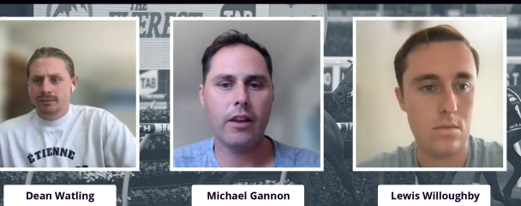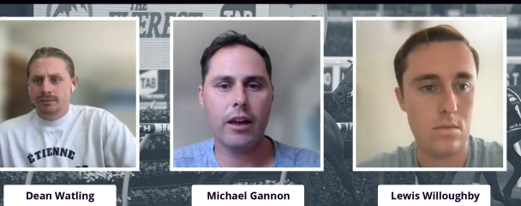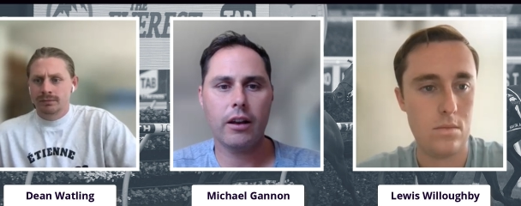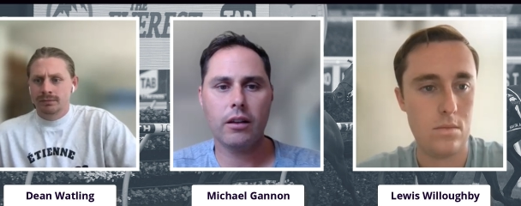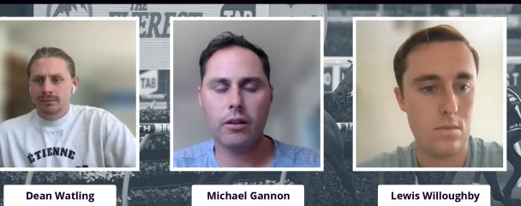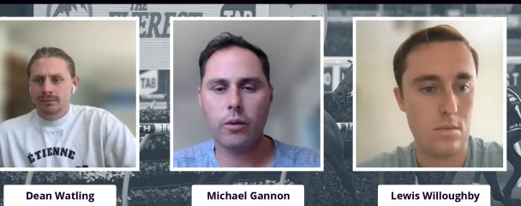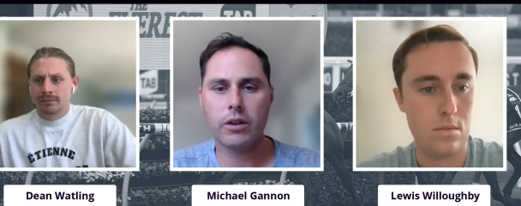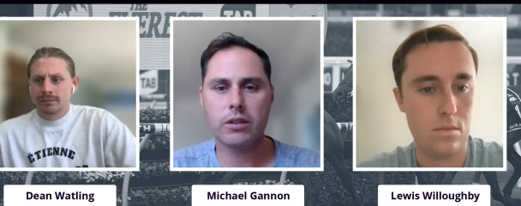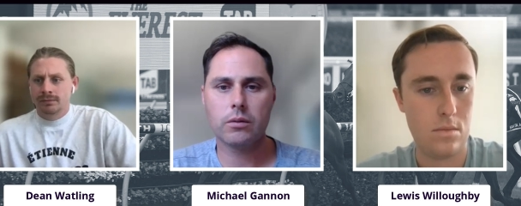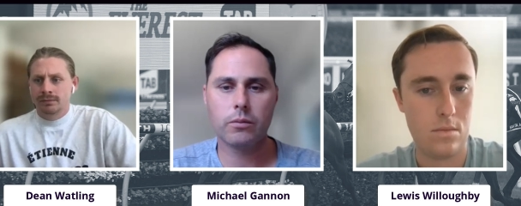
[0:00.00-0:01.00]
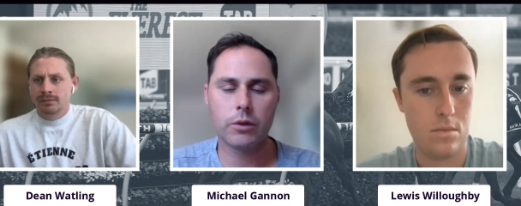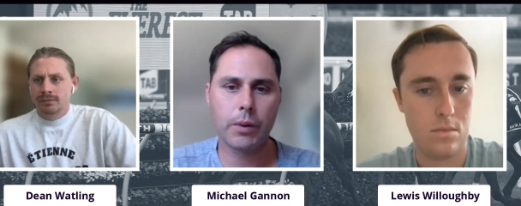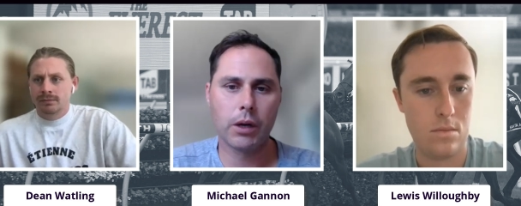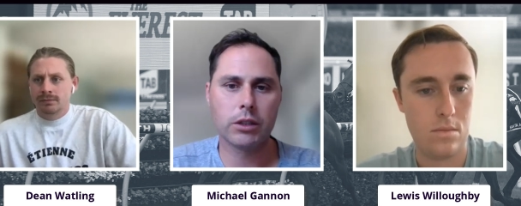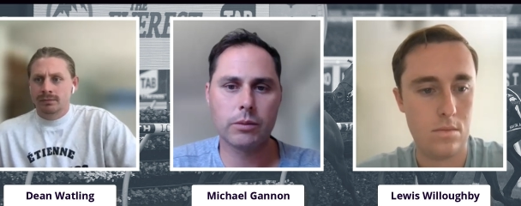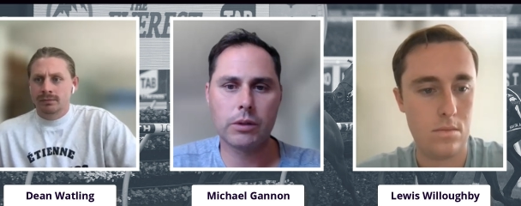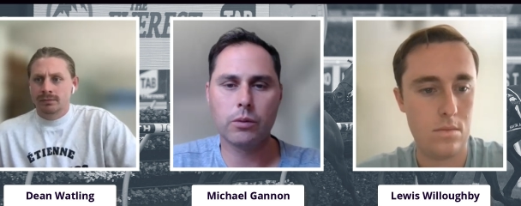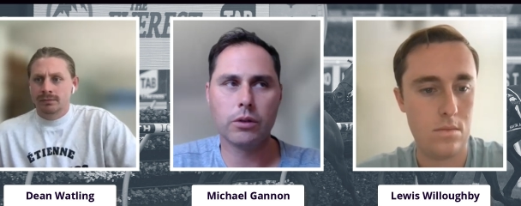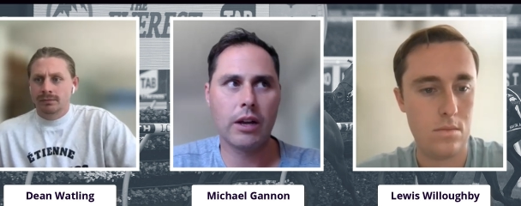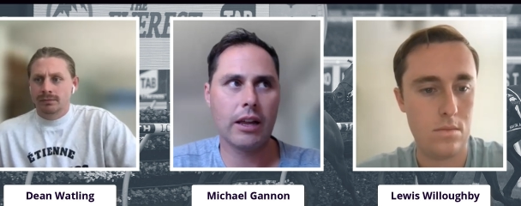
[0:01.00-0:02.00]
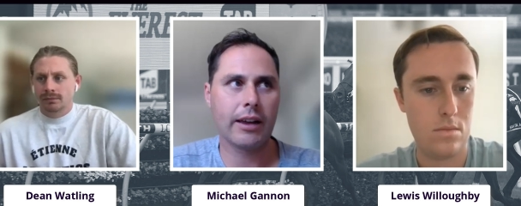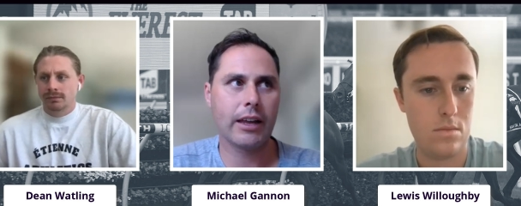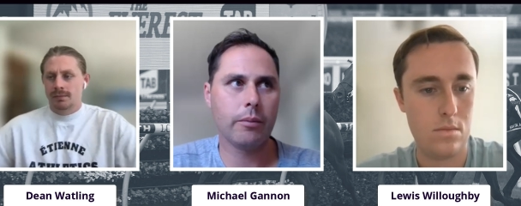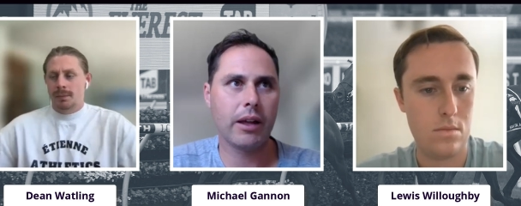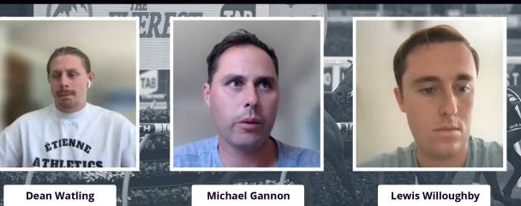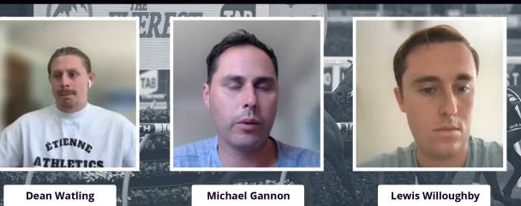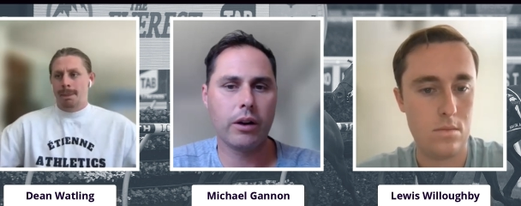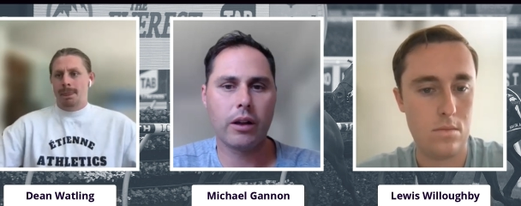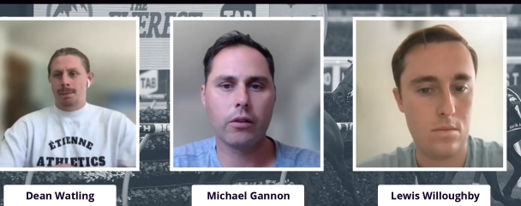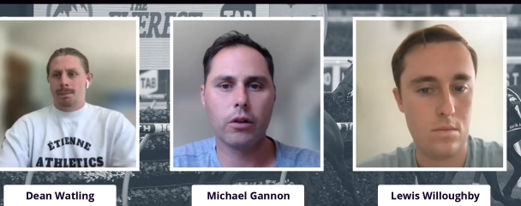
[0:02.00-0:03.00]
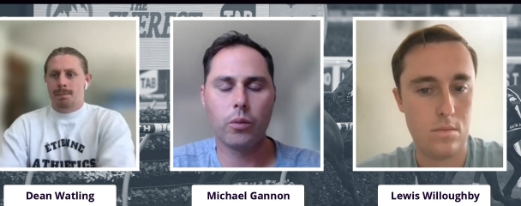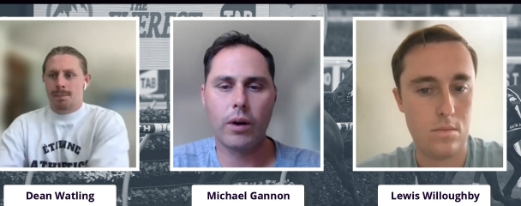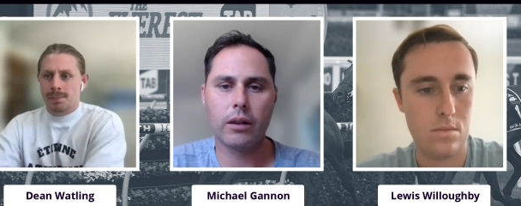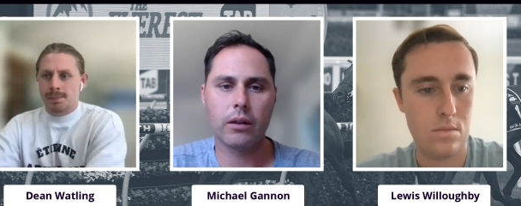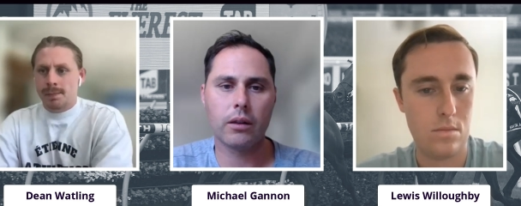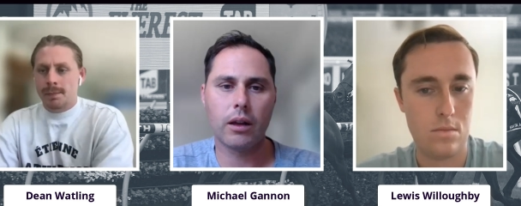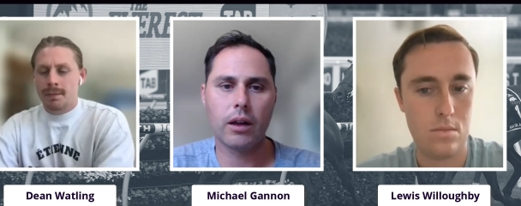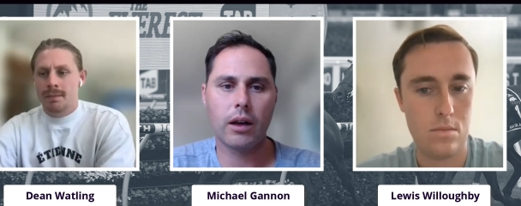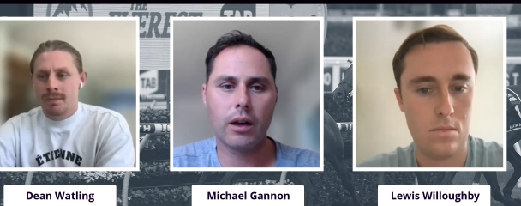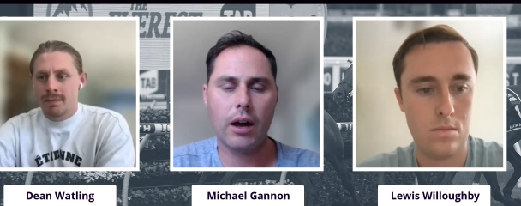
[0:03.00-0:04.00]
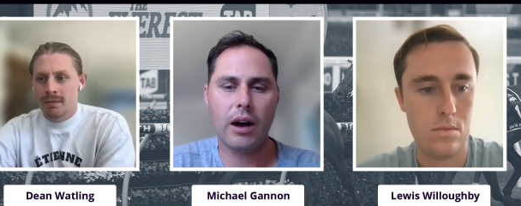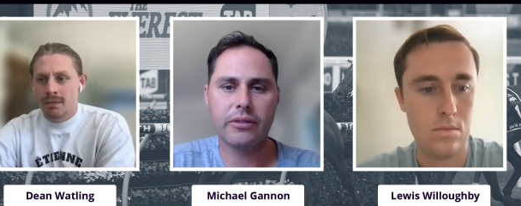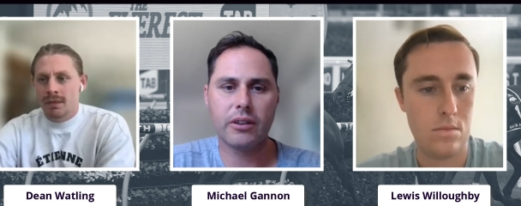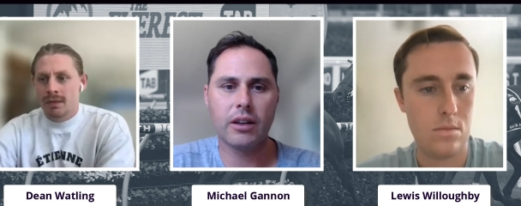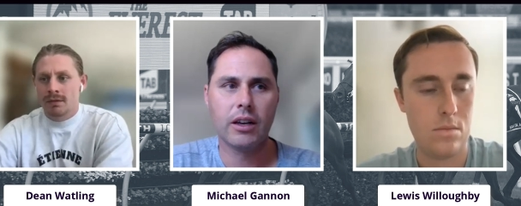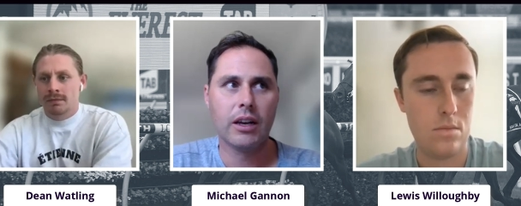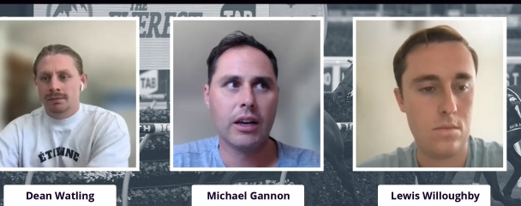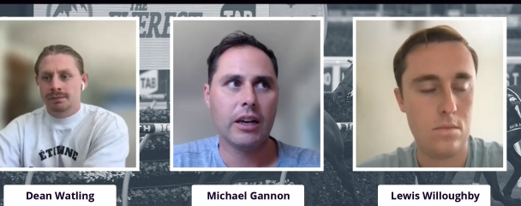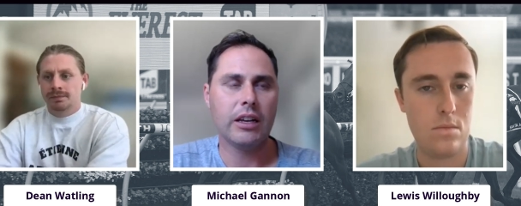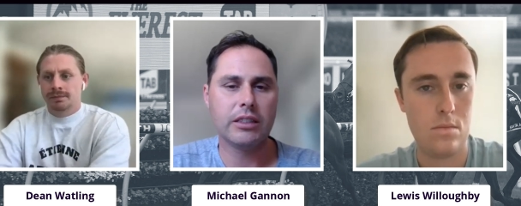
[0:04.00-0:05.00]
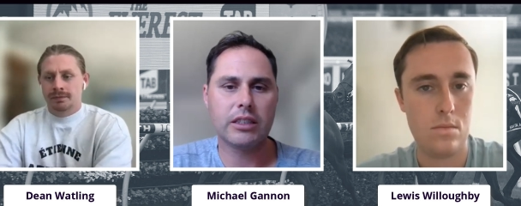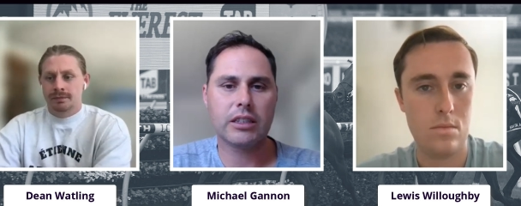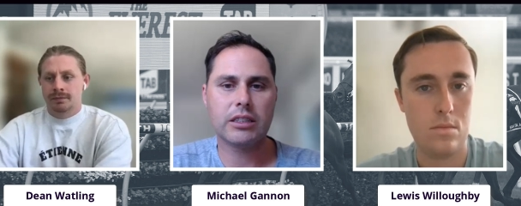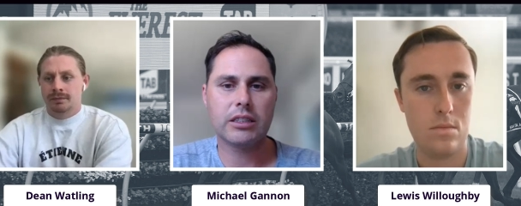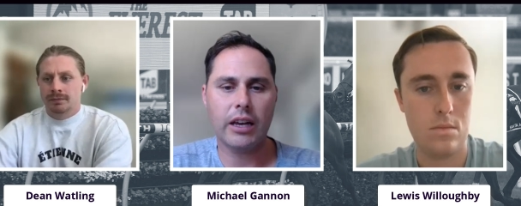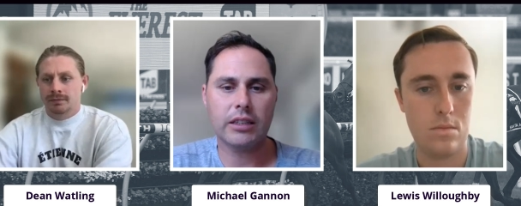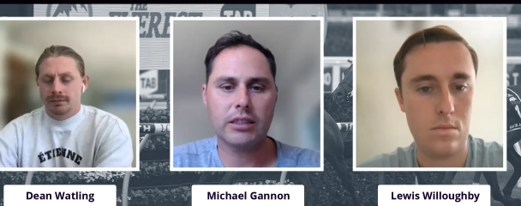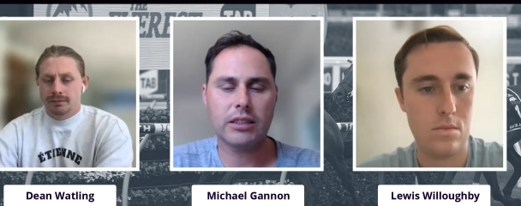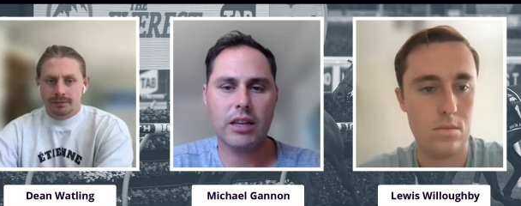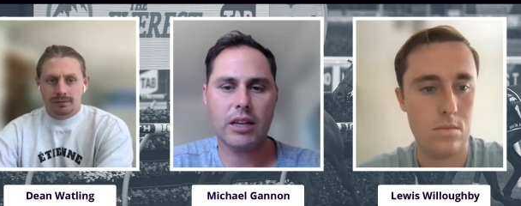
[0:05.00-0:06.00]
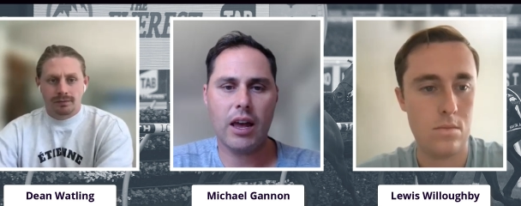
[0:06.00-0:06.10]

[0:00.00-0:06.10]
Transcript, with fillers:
Speaker 1: SEN, and the question was posed to me: Would Alligator Blood win another Group One uh, after his success?